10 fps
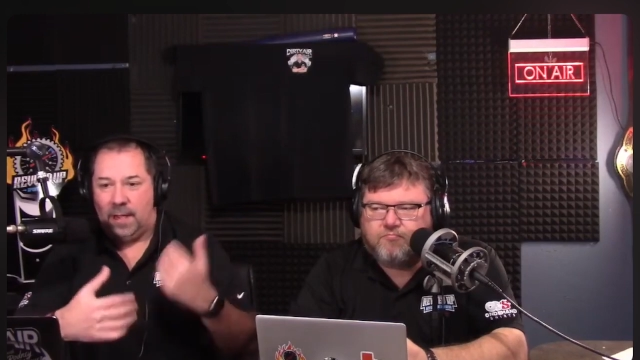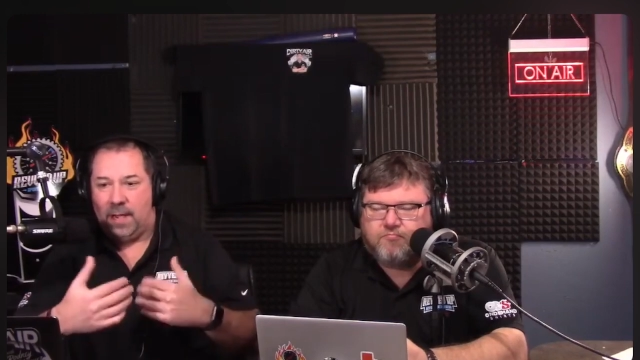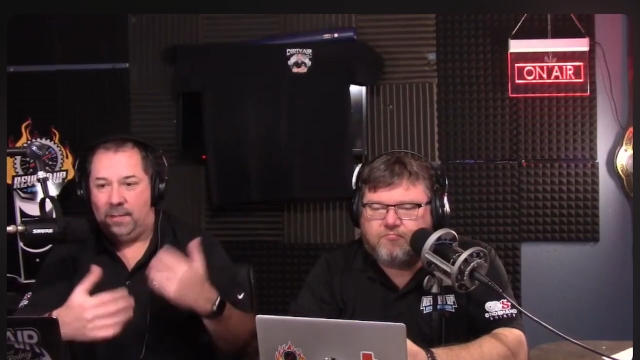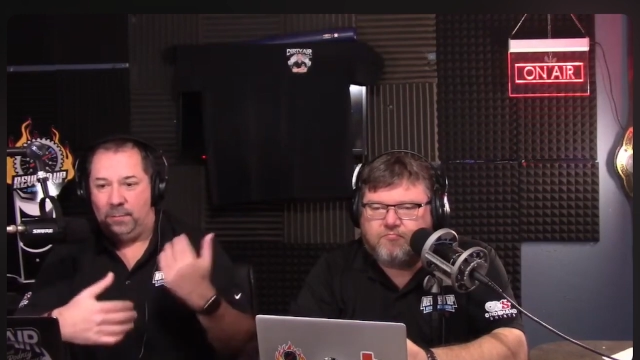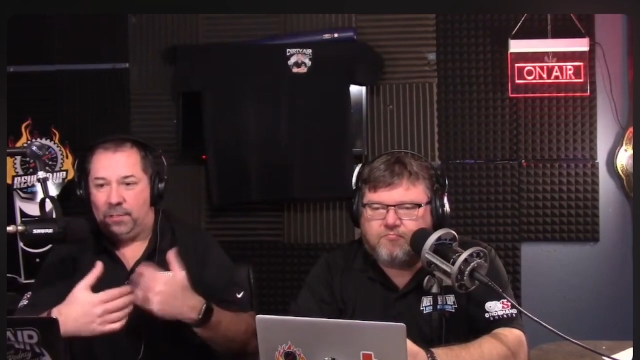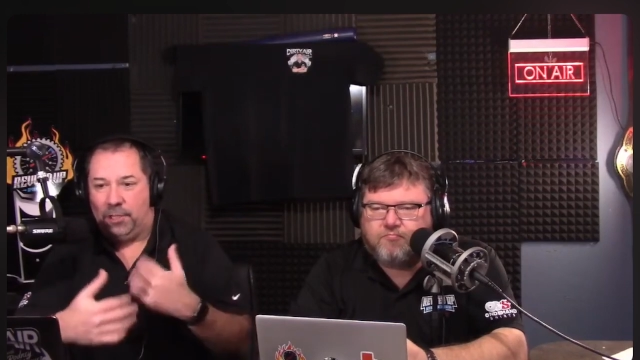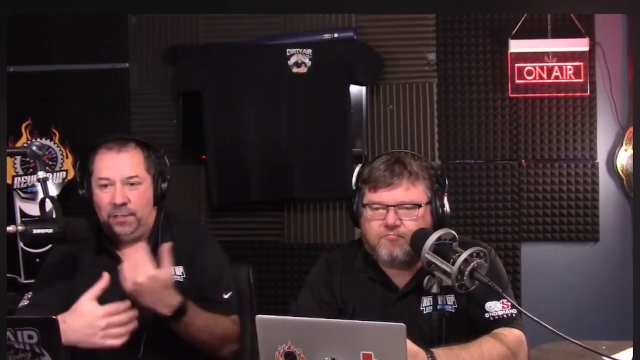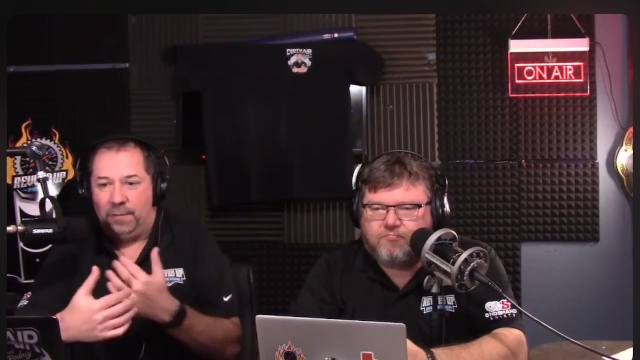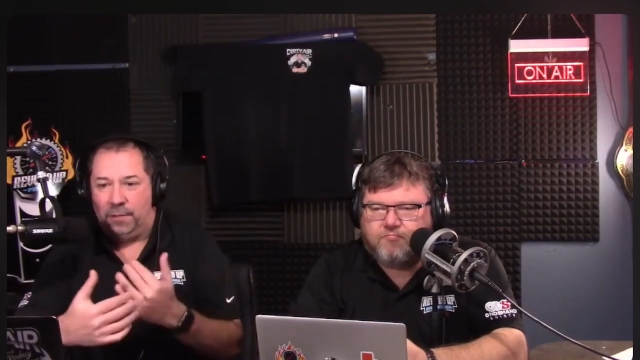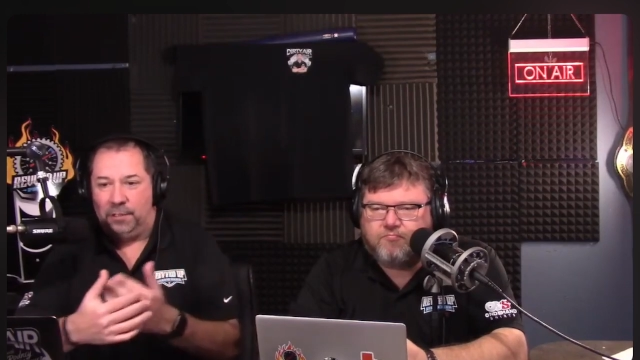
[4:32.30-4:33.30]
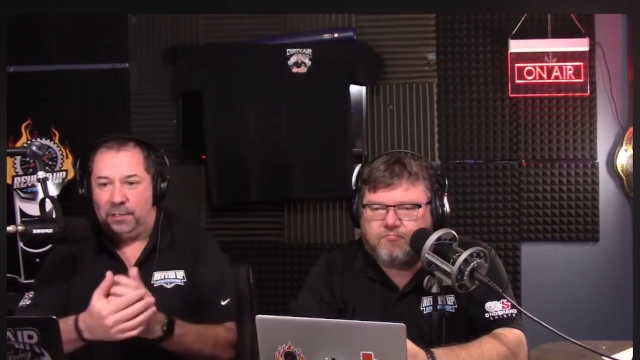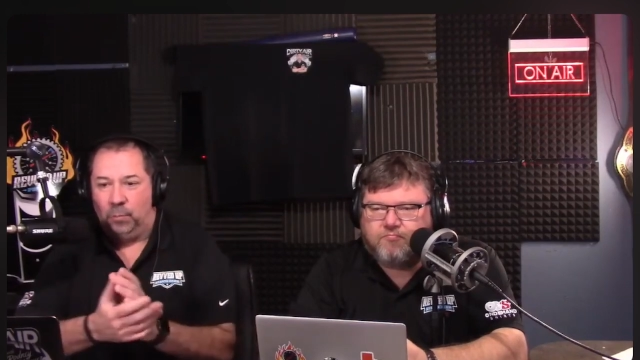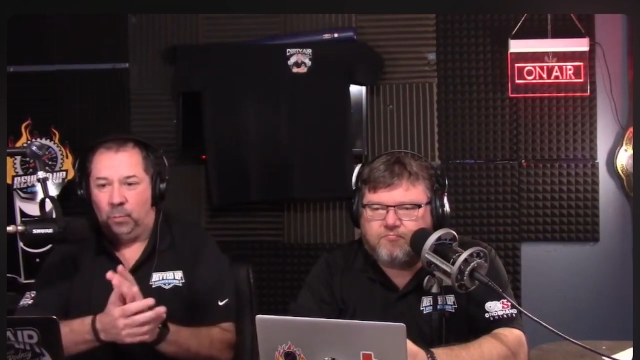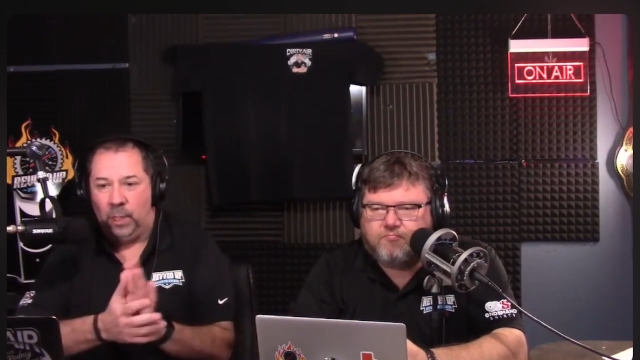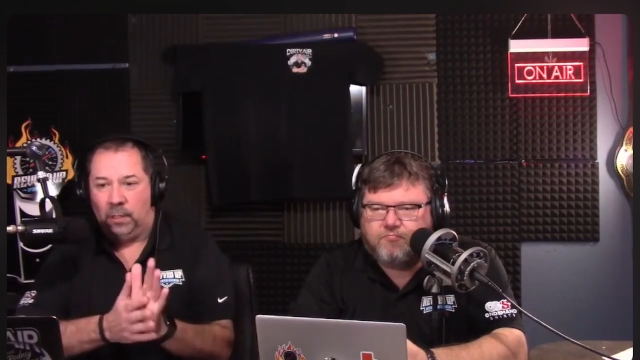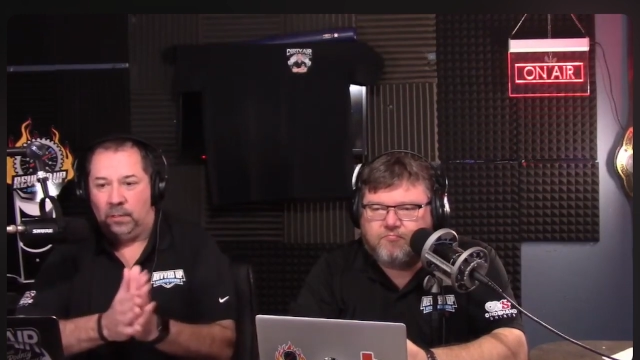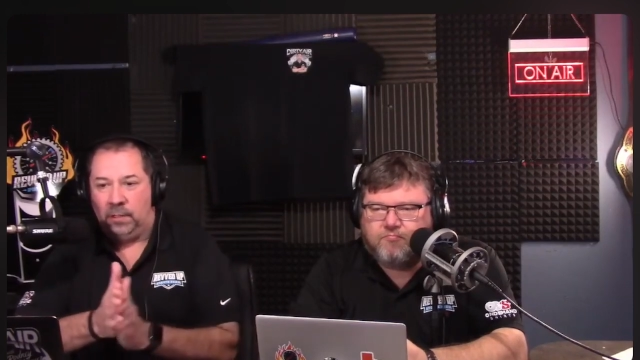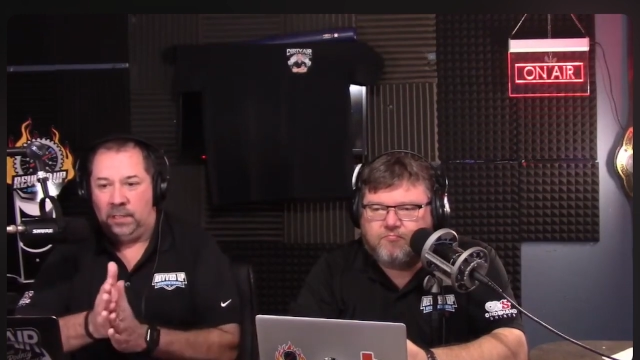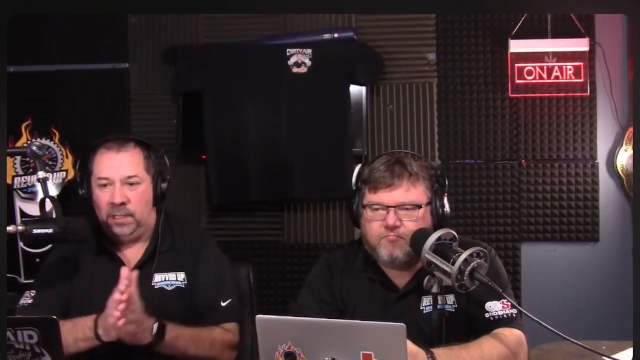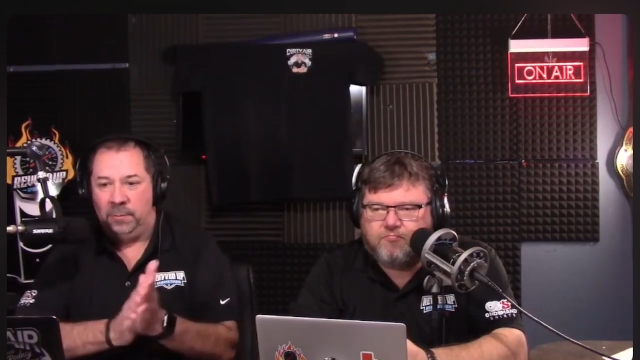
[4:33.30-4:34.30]
Speaker 1: I don't converse well
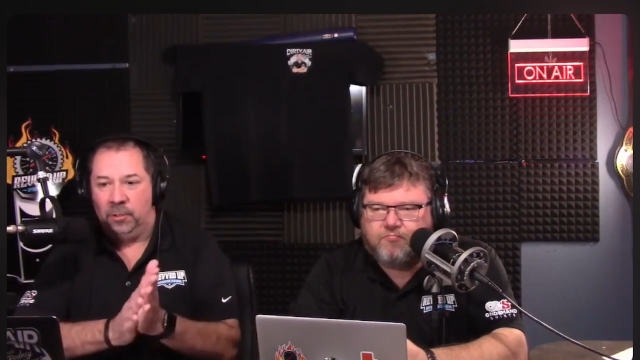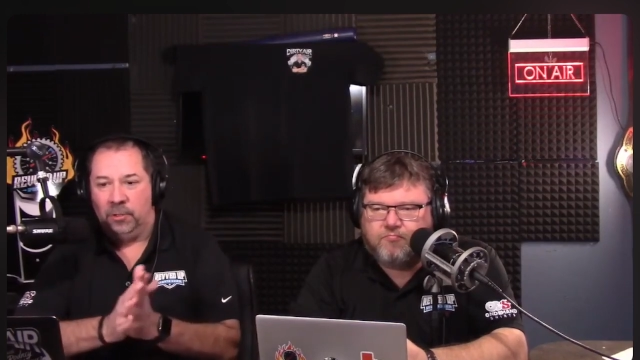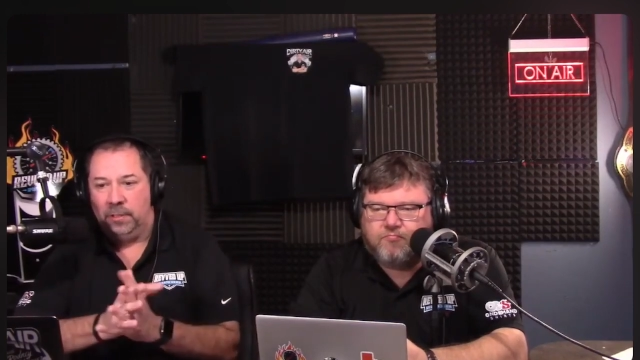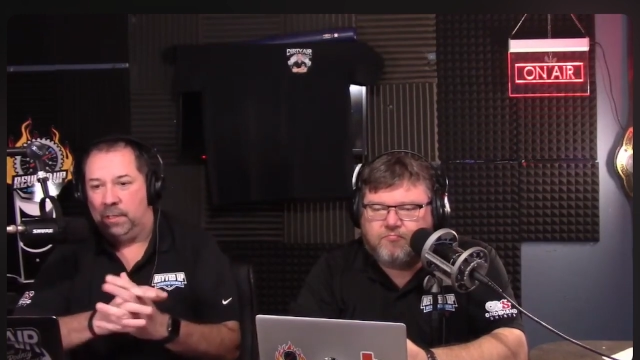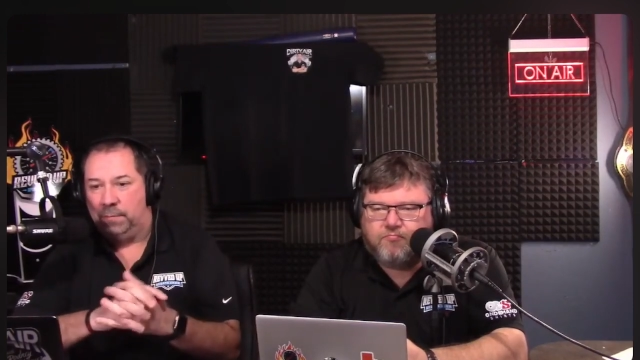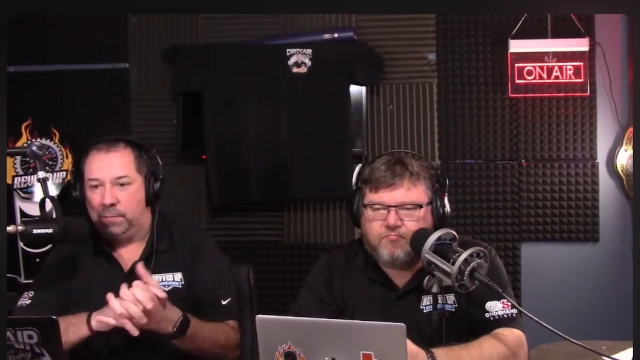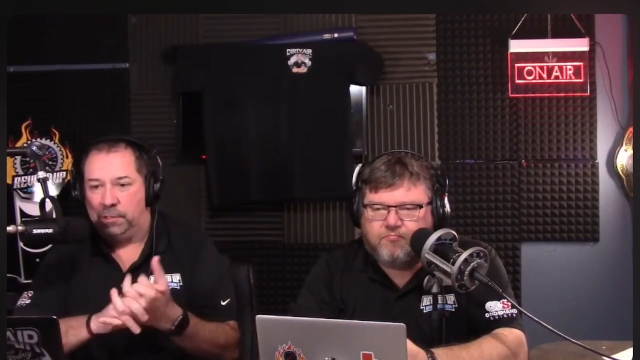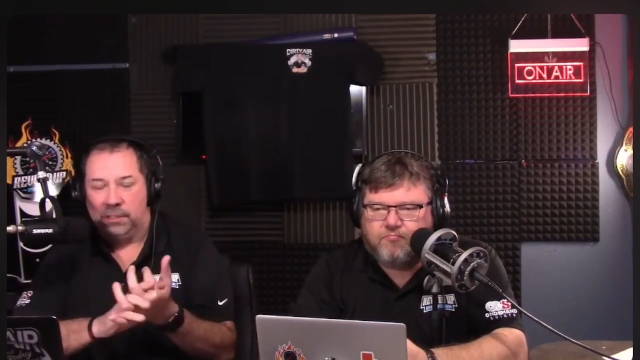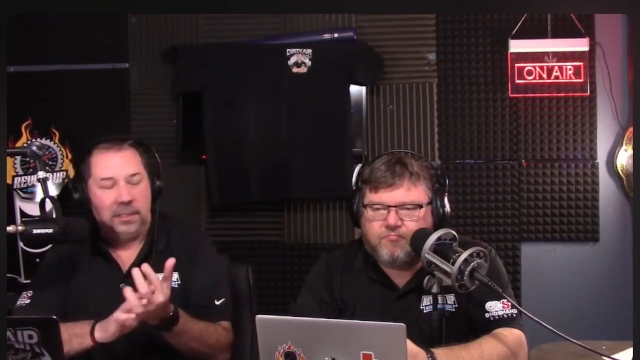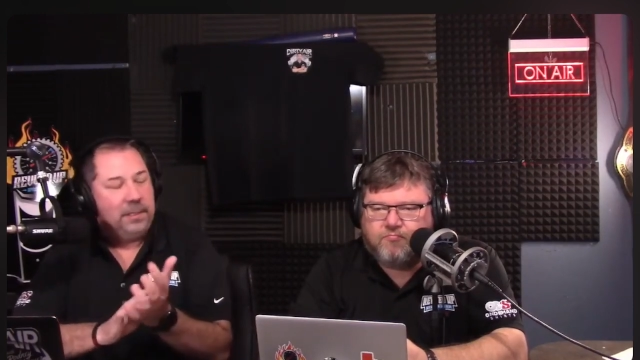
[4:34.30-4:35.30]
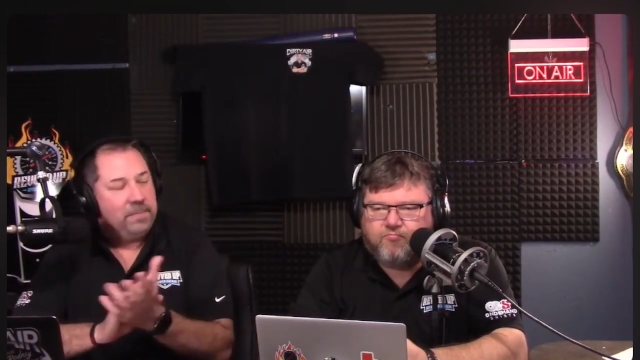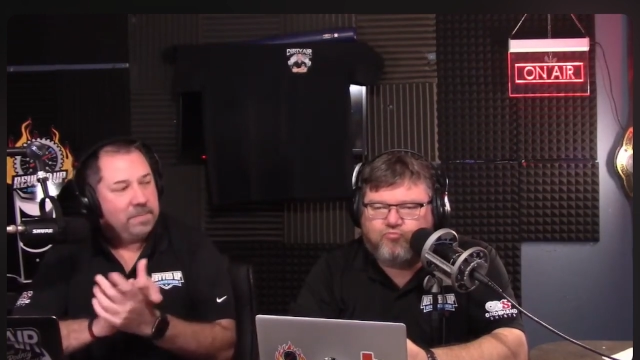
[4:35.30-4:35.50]
anymore, unfortunately.